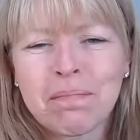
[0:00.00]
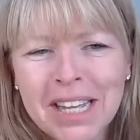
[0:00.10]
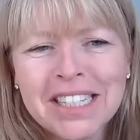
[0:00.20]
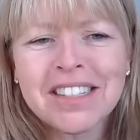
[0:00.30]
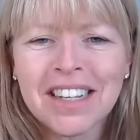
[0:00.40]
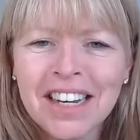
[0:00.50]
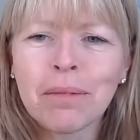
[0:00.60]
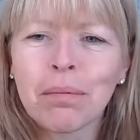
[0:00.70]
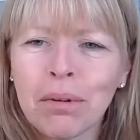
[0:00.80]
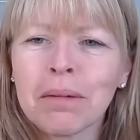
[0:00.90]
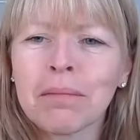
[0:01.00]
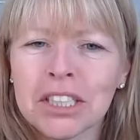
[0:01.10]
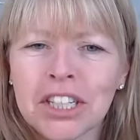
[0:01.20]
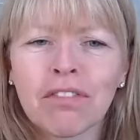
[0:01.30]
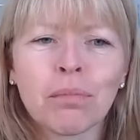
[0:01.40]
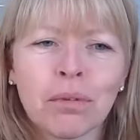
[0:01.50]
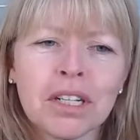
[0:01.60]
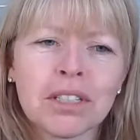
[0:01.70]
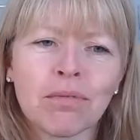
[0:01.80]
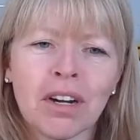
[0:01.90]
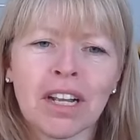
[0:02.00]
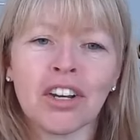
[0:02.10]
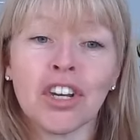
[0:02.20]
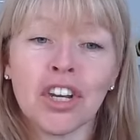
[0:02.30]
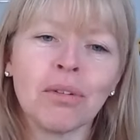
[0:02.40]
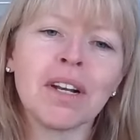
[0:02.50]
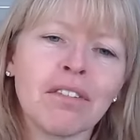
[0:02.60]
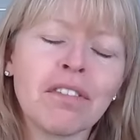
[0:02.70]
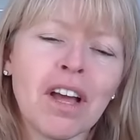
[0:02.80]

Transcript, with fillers: basically, pretty much everybody is running a new enough